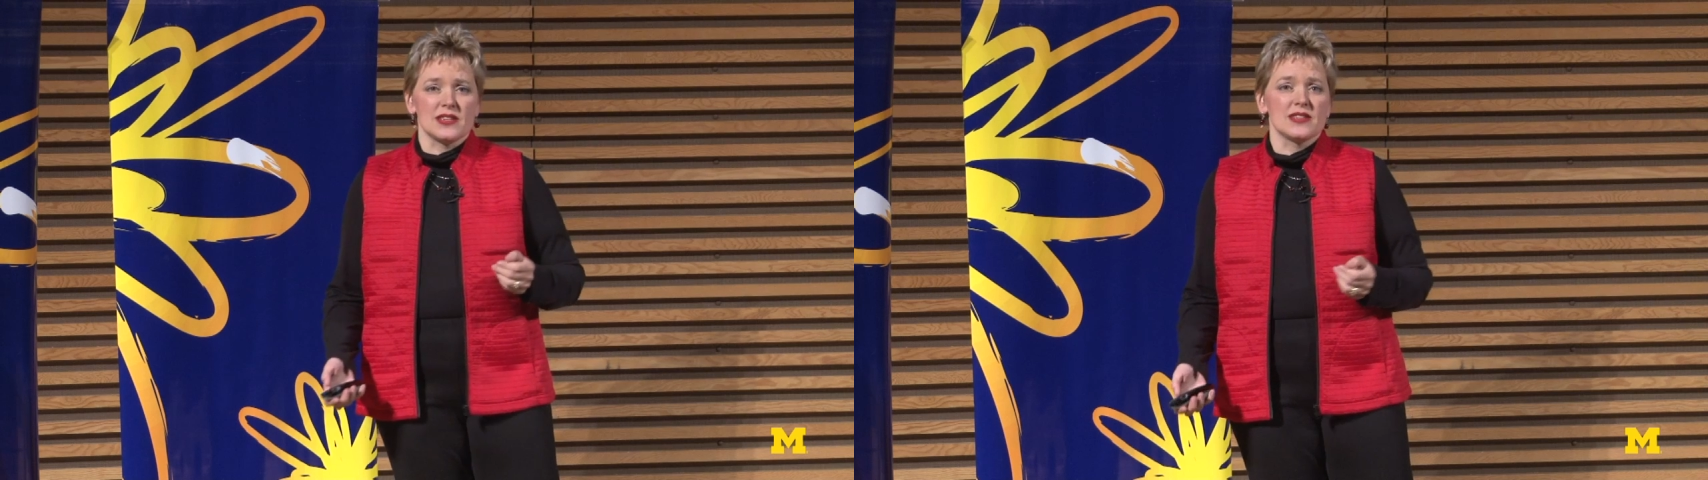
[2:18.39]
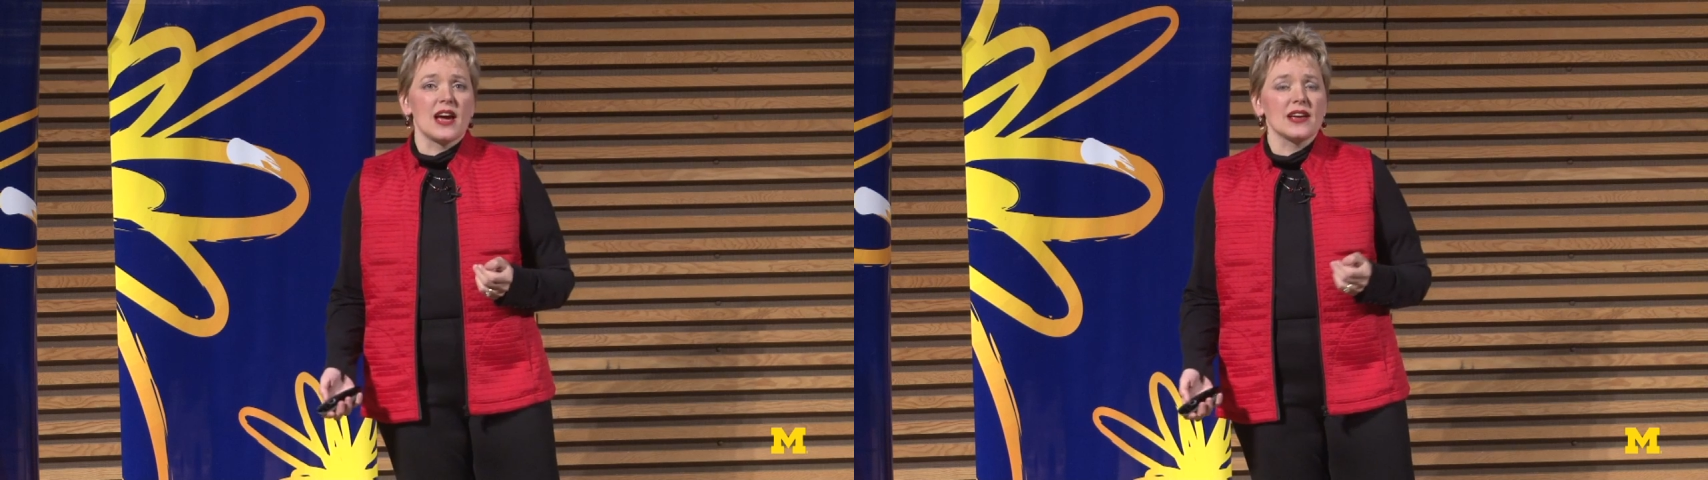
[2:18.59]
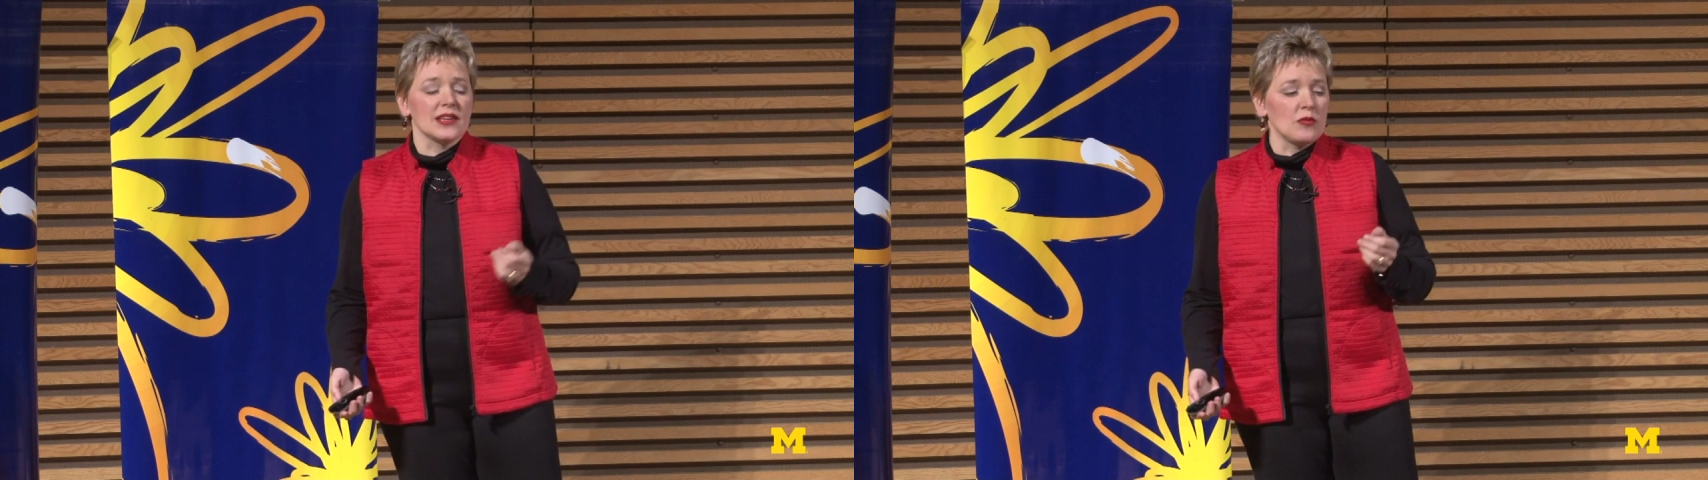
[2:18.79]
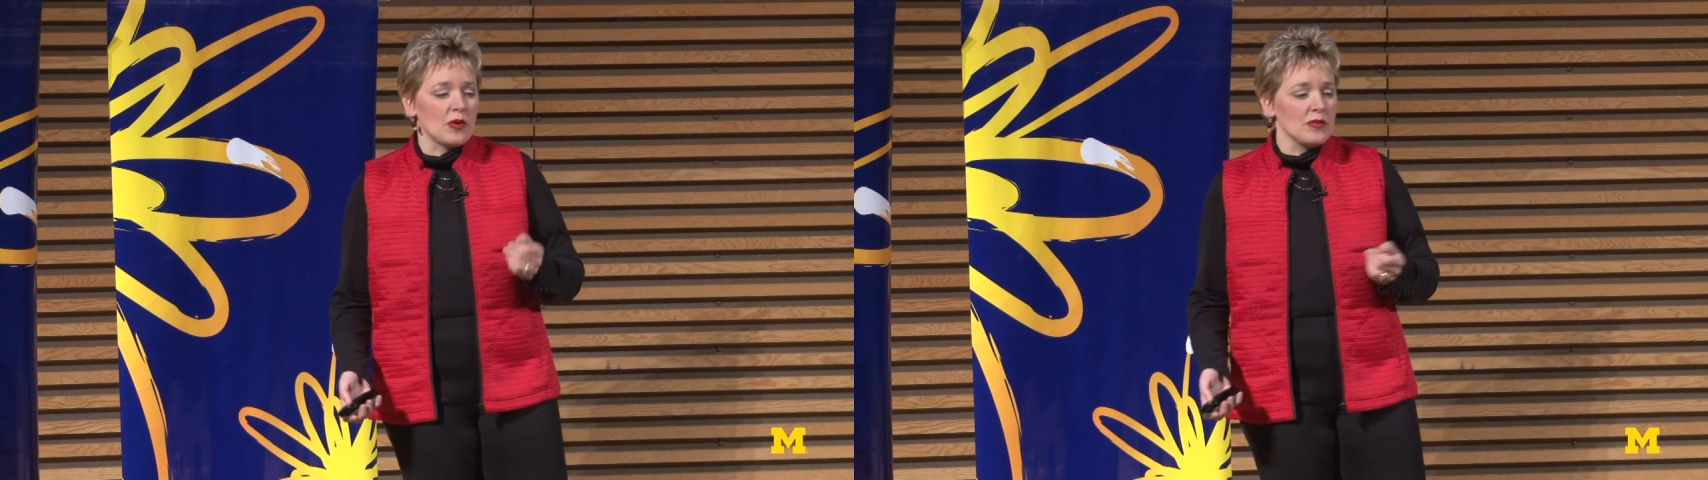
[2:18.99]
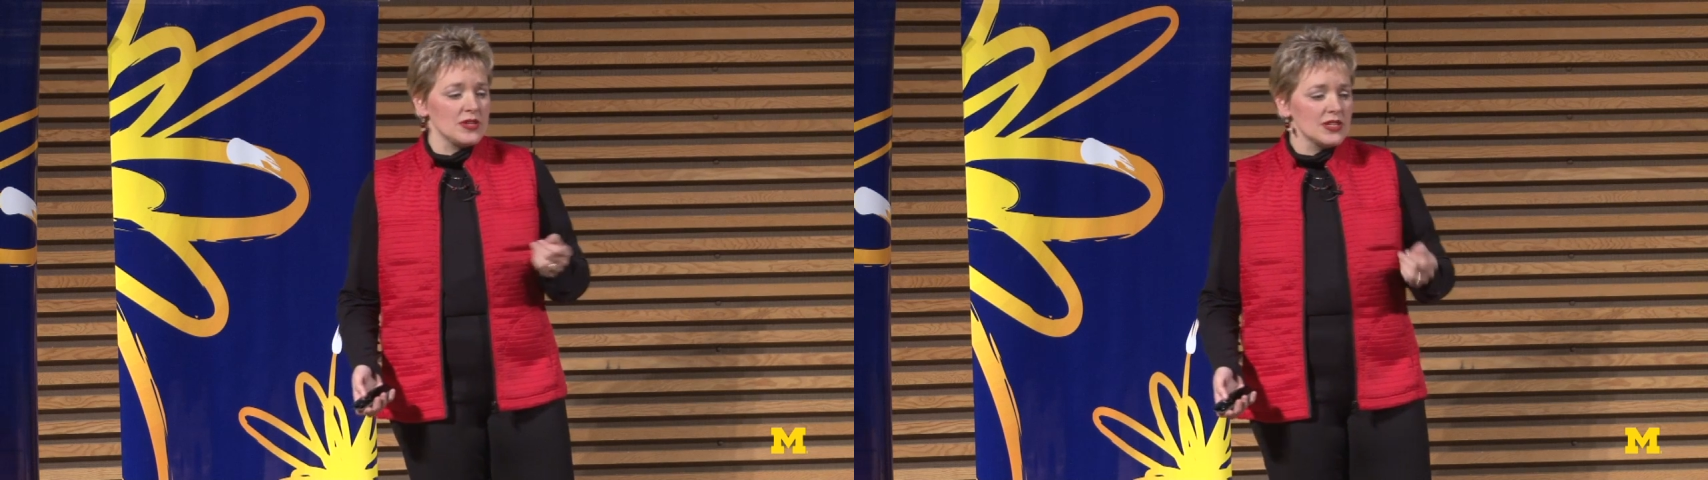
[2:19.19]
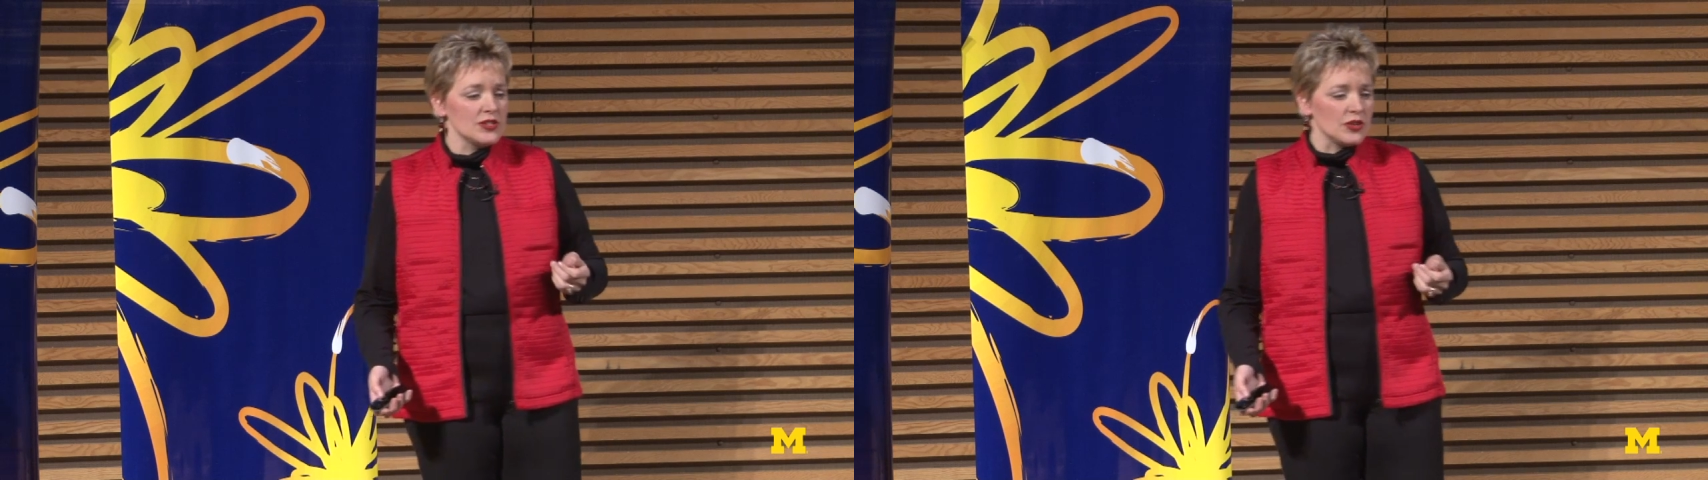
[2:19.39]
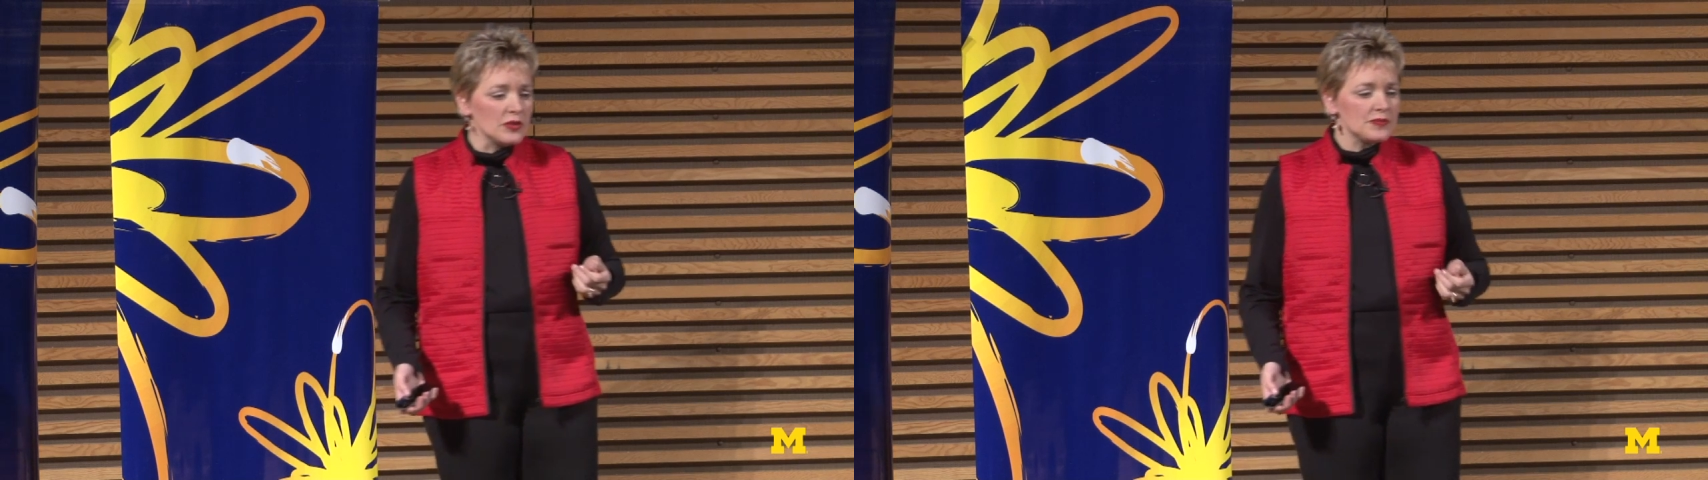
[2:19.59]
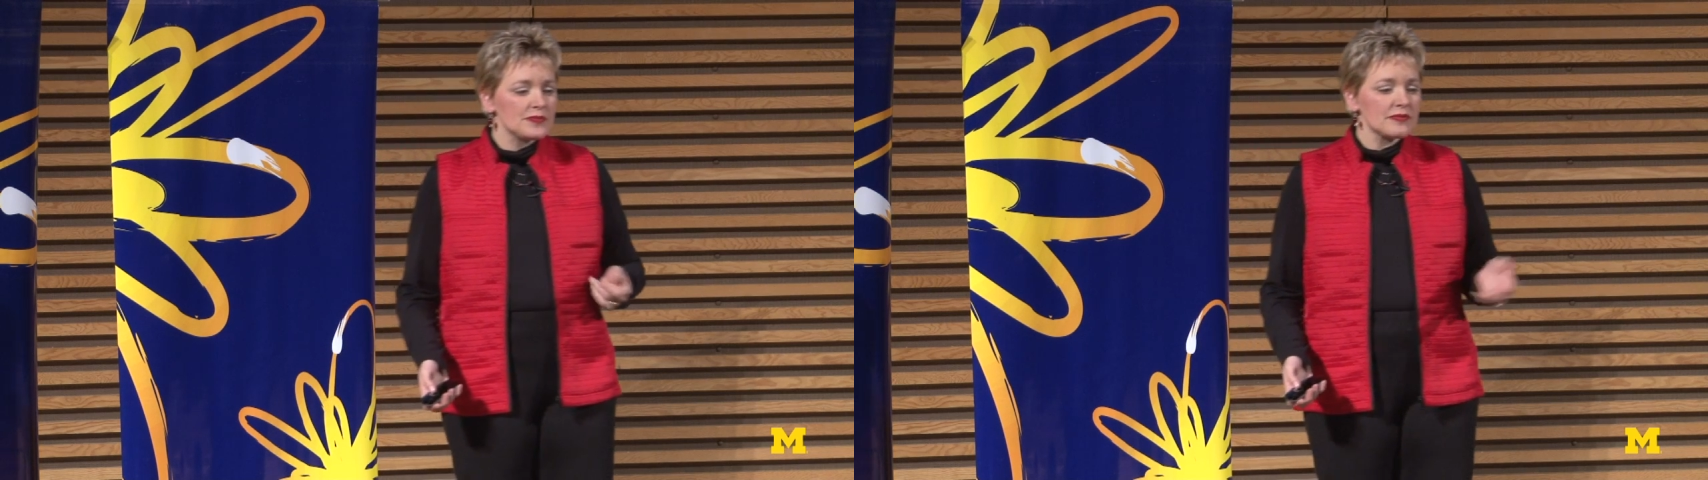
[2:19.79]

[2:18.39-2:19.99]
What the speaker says: exactly what we did do.